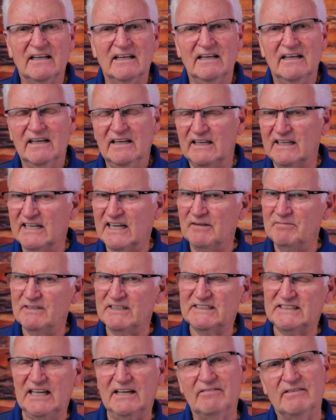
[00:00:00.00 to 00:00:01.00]
He came to
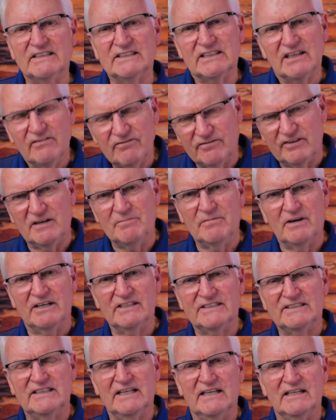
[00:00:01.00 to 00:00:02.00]
save us from our
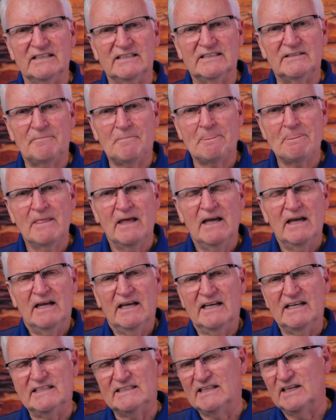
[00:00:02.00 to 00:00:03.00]
sins.
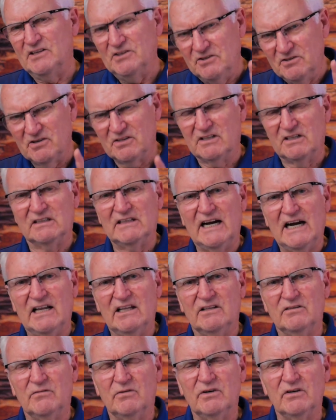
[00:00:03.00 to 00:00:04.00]
He said, you're the light of the
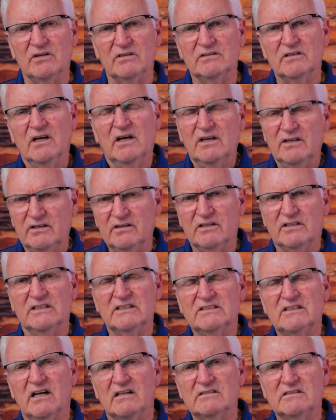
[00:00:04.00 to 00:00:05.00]
world. You're the
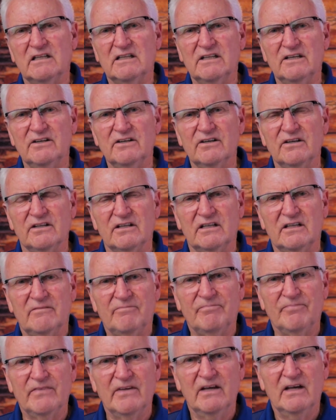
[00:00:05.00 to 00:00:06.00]
salt of the earth.
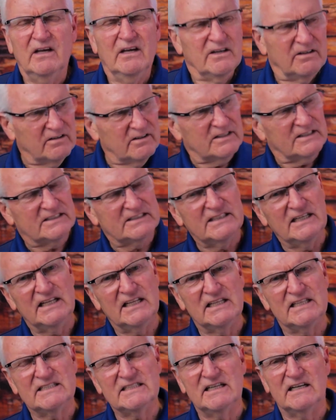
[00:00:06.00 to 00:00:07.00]
You're the city
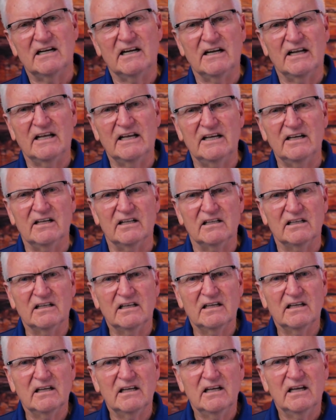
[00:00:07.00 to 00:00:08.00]
that's set on a hill.
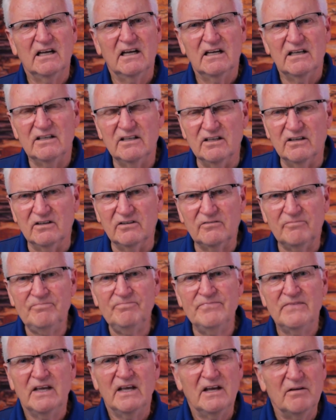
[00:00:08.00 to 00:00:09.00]
You know,
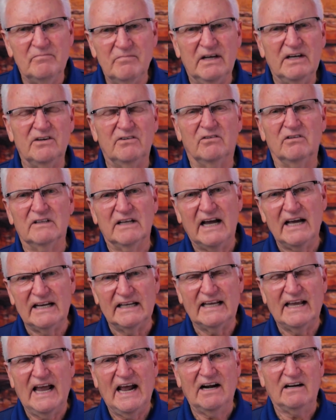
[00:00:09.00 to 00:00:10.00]
men don't light a
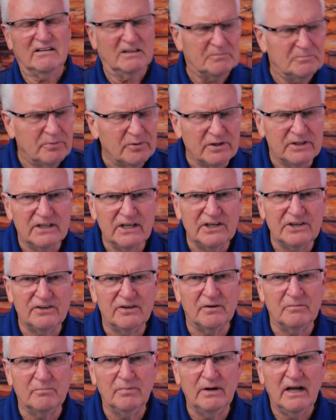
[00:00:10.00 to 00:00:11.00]
candle and put it under
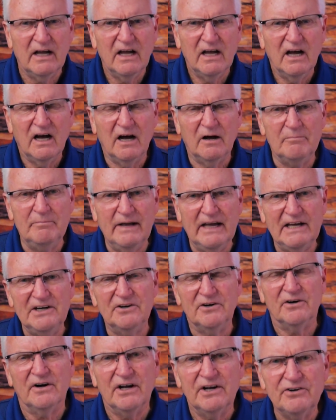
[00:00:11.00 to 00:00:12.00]
a bed
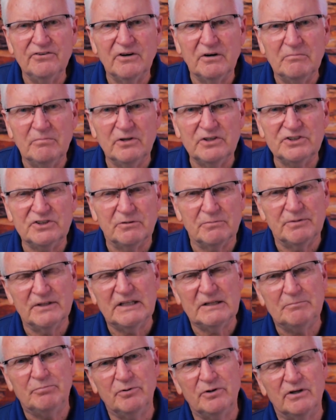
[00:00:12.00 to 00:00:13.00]
or under a bushel, but they
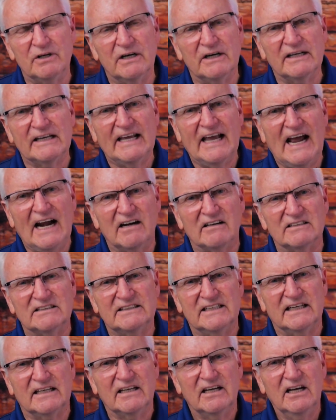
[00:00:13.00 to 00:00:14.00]
put it on a
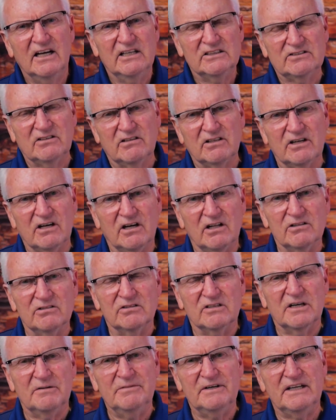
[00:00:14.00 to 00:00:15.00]
candlestick so that all who
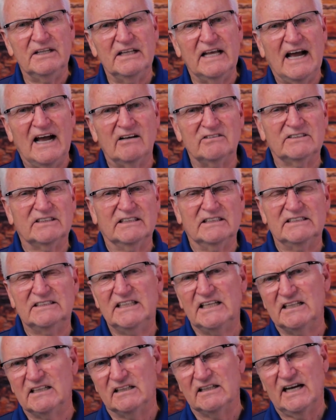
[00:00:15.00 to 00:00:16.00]
come into the house can see
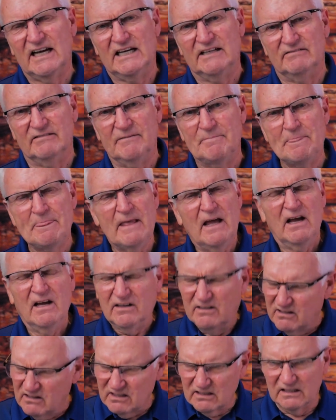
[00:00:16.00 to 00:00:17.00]
the light of it.
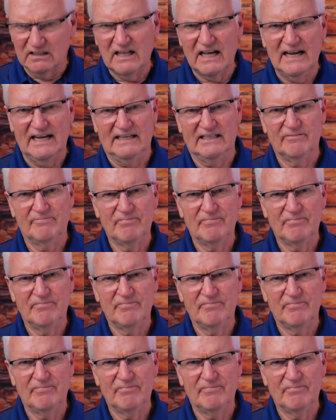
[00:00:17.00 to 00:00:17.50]
You're the light.